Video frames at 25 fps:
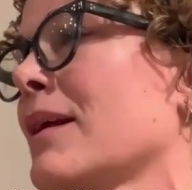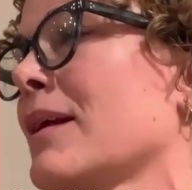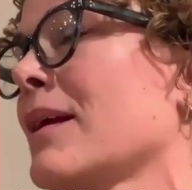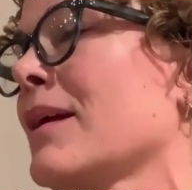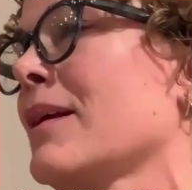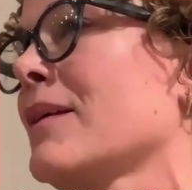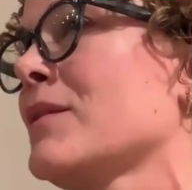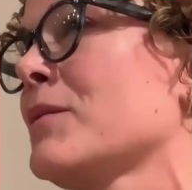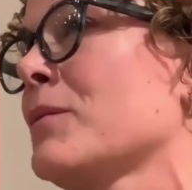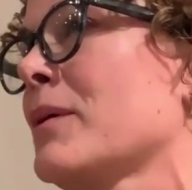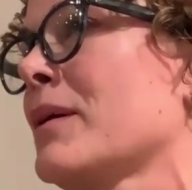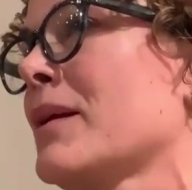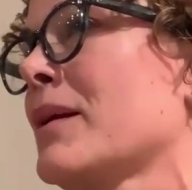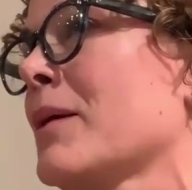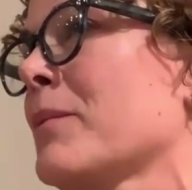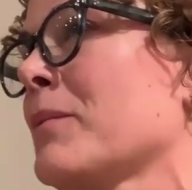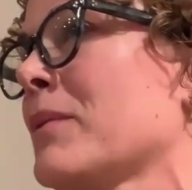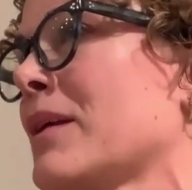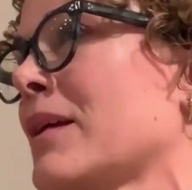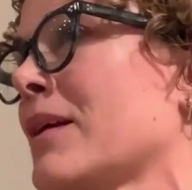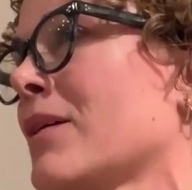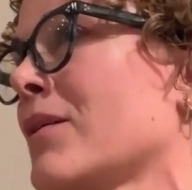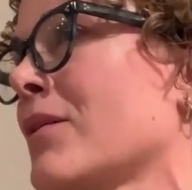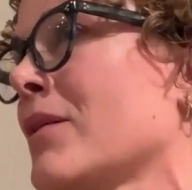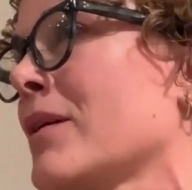is what I'm
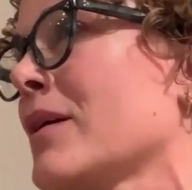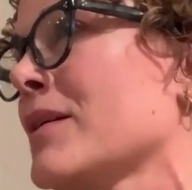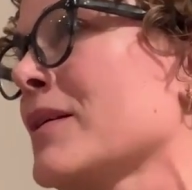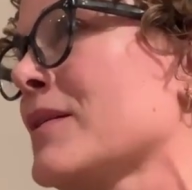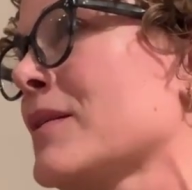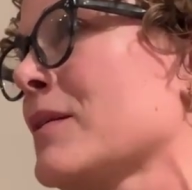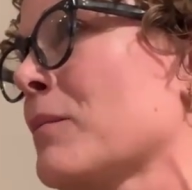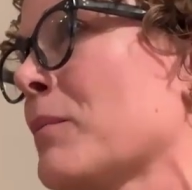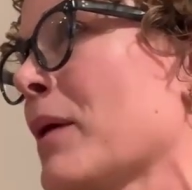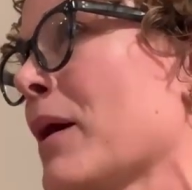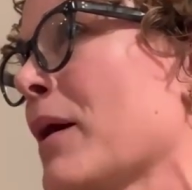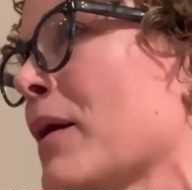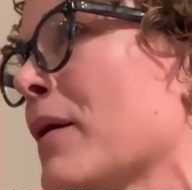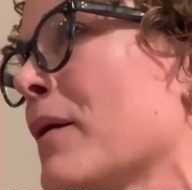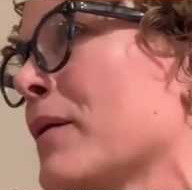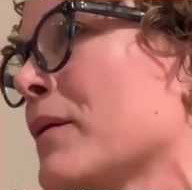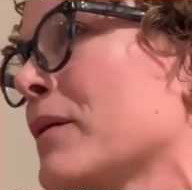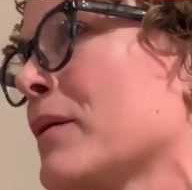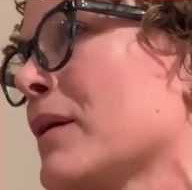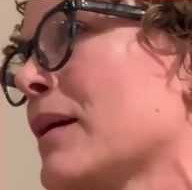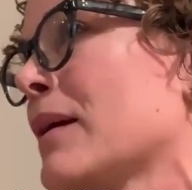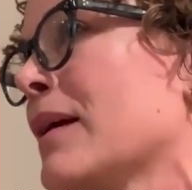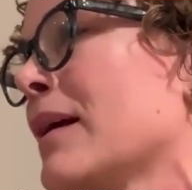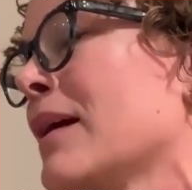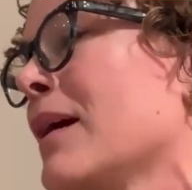curious
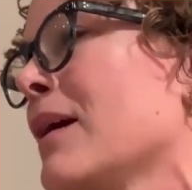about.